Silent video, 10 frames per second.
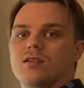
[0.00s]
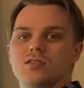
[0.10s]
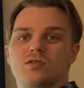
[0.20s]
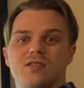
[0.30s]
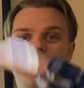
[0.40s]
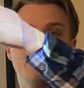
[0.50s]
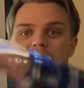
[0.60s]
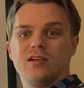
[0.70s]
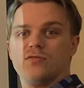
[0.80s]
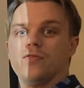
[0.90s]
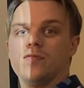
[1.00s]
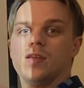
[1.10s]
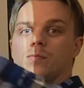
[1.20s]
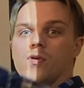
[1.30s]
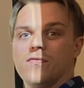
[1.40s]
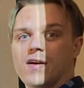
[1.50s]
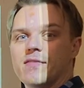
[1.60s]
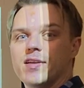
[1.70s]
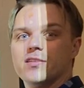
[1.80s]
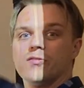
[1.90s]
so 10 miles for
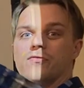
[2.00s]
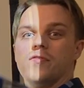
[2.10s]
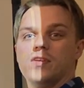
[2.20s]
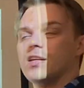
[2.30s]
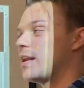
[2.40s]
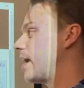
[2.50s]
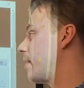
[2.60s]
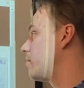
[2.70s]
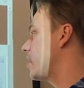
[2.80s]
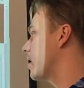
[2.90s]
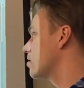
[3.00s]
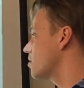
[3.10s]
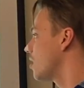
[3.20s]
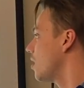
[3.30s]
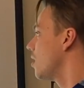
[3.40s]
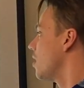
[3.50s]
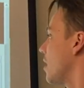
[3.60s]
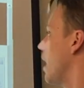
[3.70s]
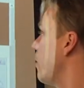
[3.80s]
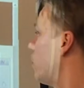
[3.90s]
15.5 days, or 15 and a half days,
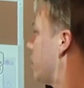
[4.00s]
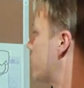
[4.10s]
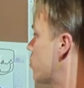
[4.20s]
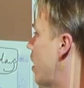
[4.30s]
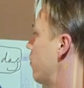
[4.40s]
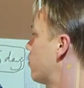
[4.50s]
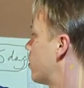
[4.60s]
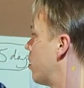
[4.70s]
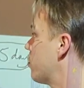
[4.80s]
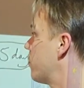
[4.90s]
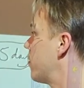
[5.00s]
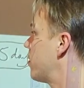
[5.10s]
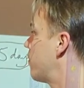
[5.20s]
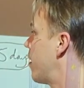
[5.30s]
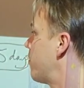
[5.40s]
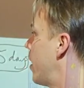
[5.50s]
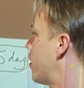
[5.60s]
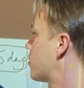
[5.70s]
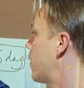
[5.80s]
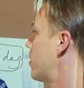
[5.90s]
it will have traveled 155
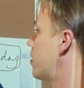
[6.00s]
miles by the